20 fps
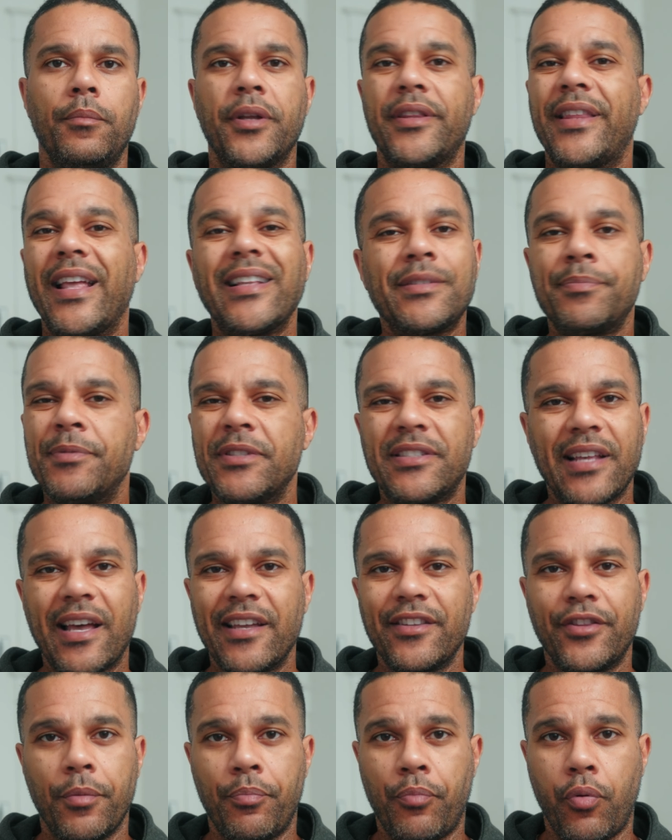But that's
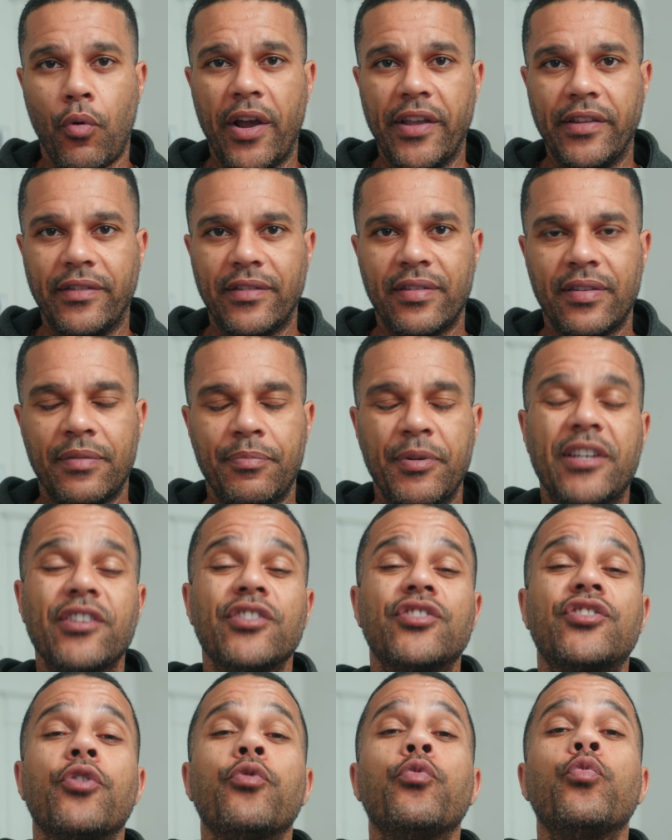beside the point,
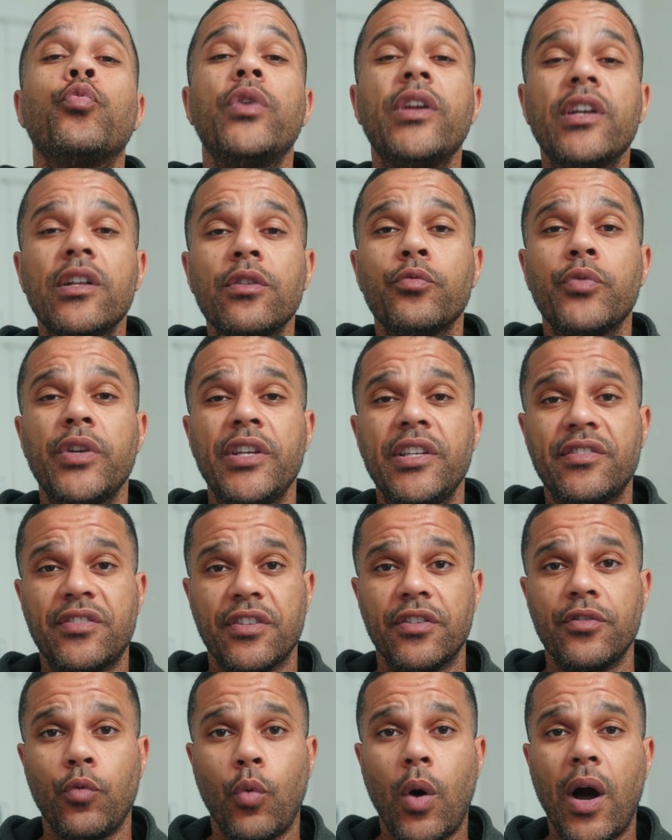because the real
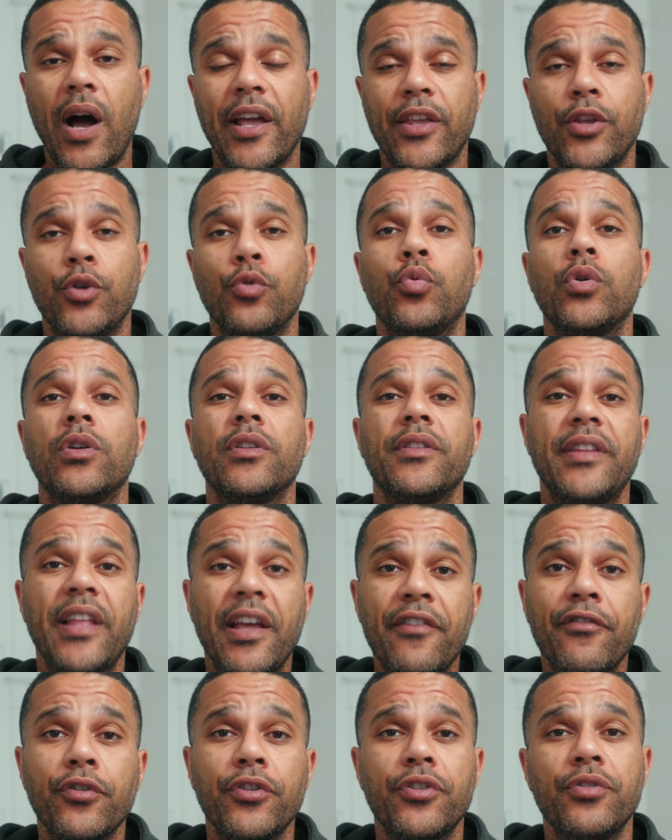reason why you will
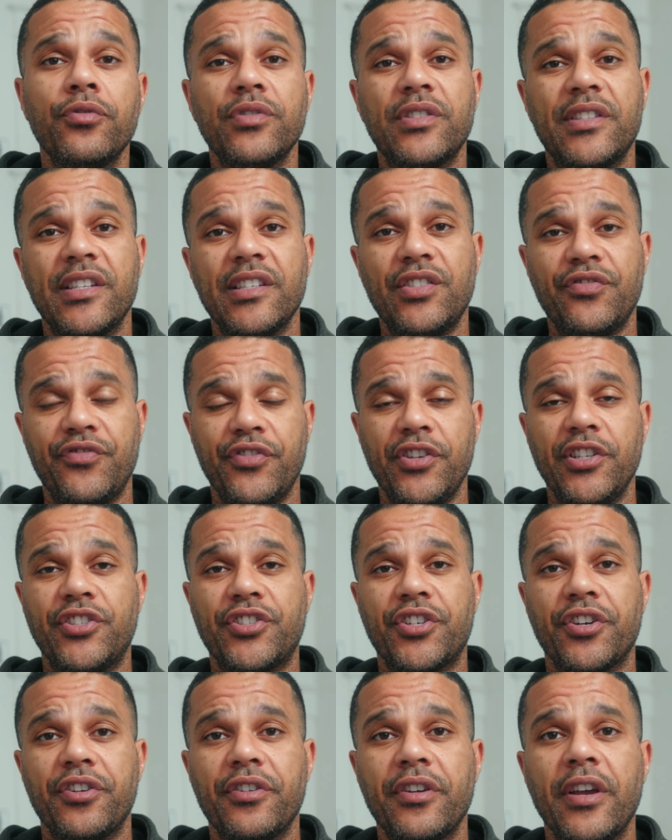never use this
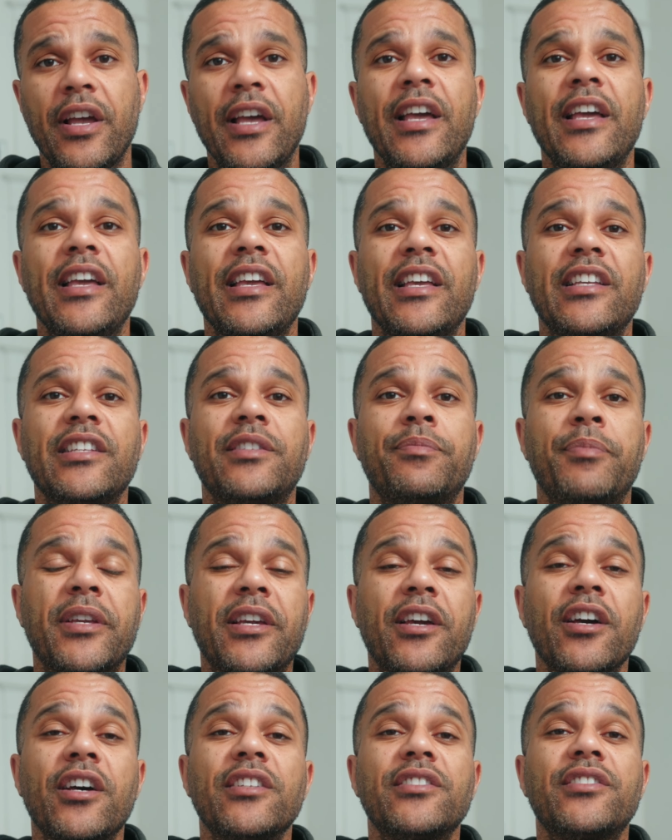feature is
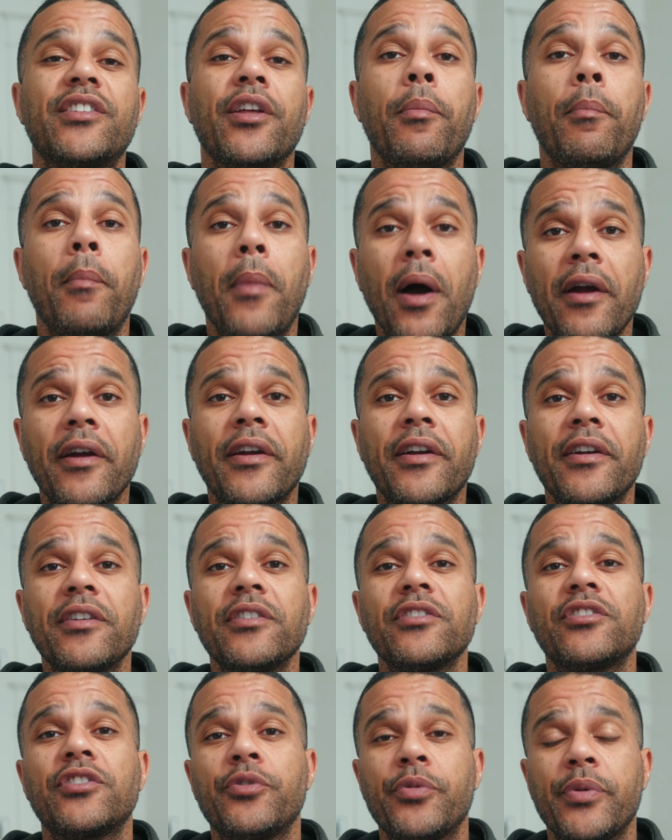because the
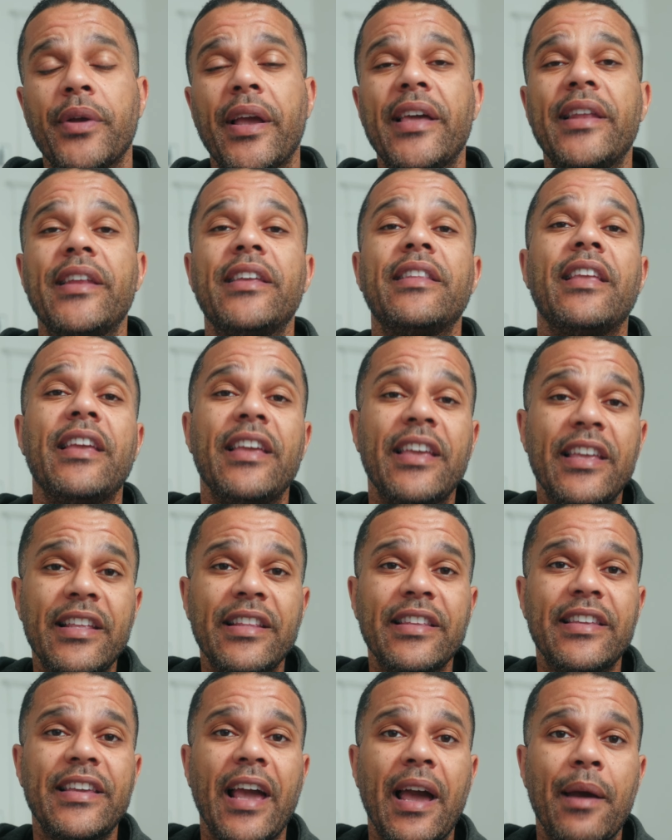markers created
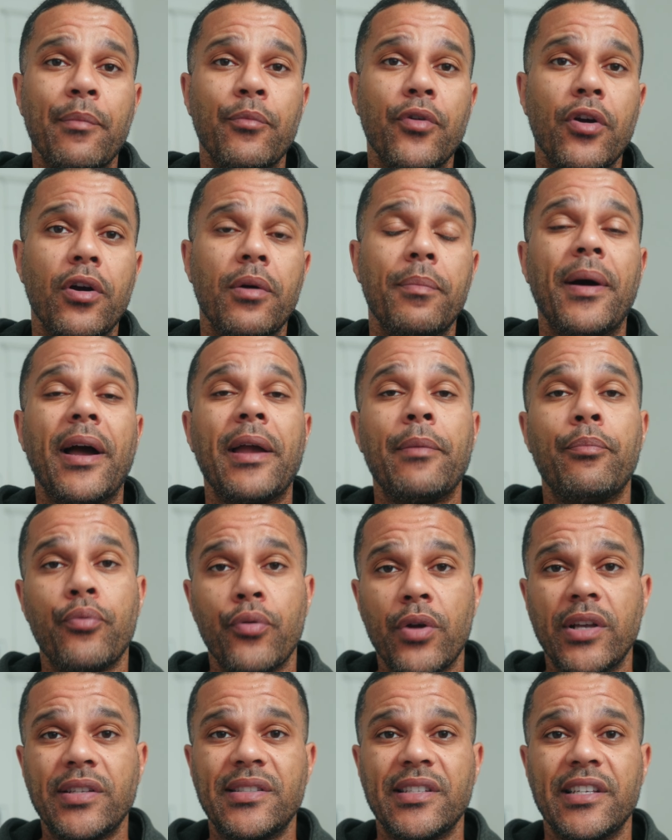in camera by
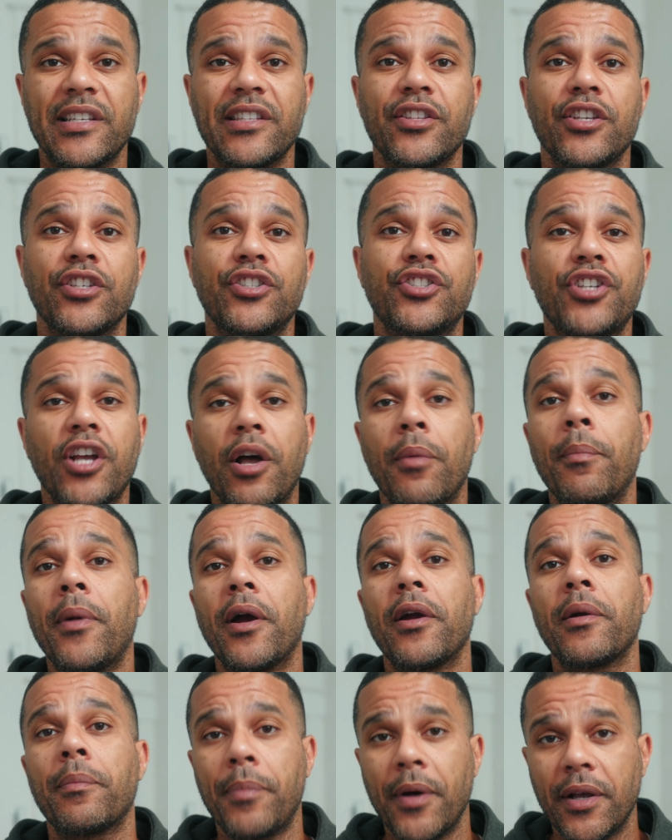pressing the shot
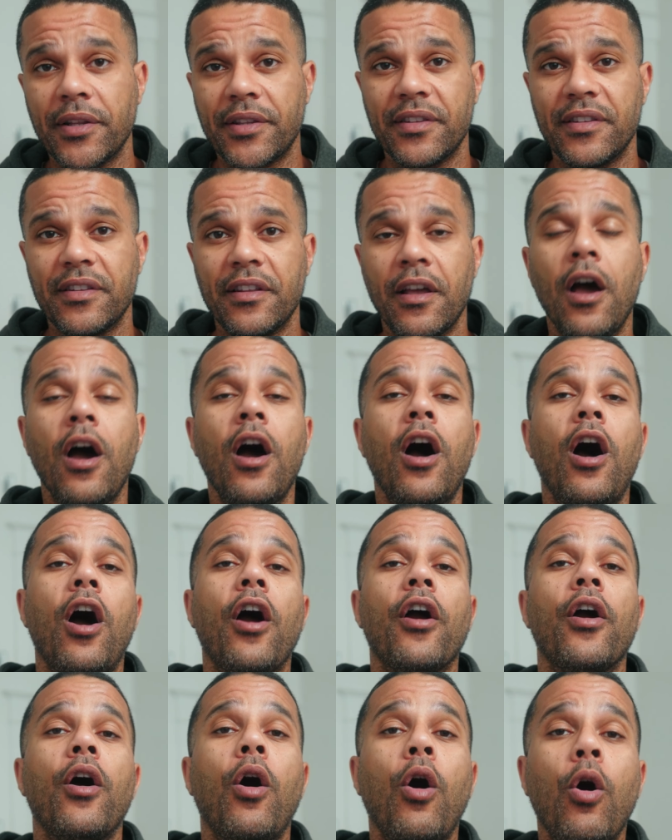mark button
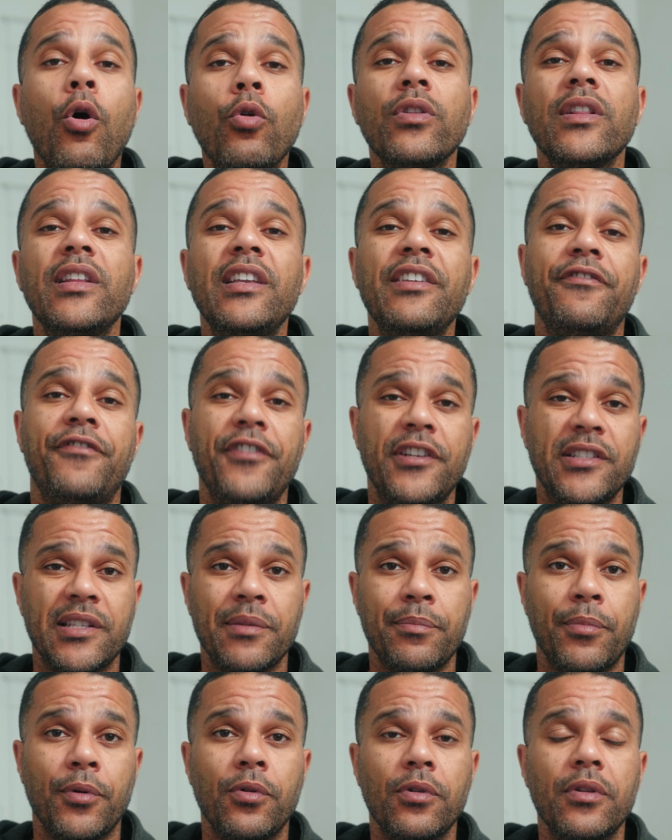are only
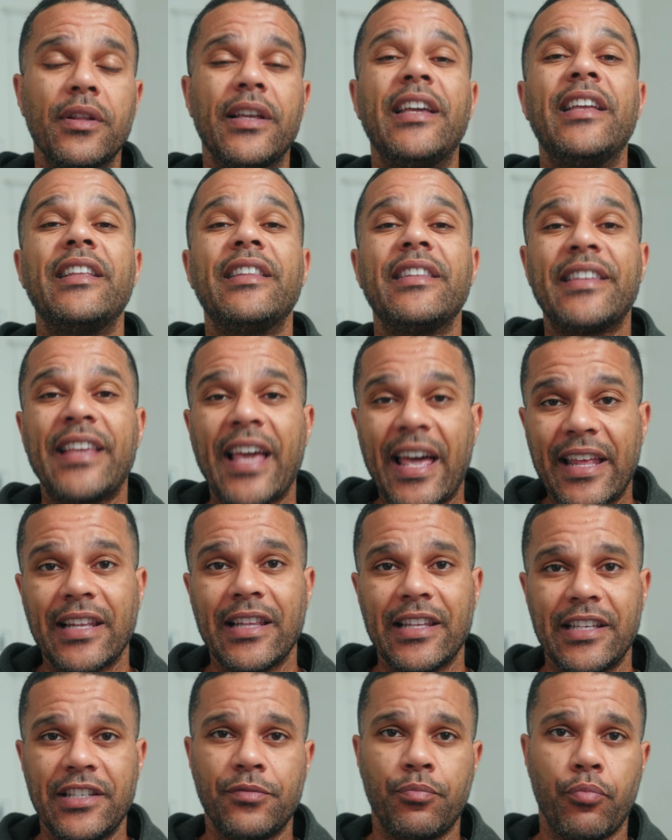visible in
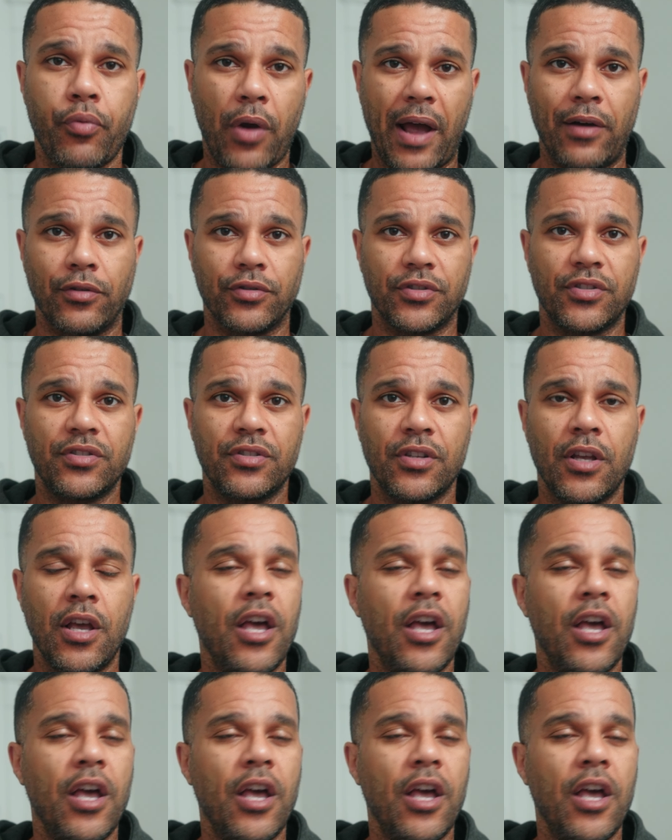Catalyst Browse.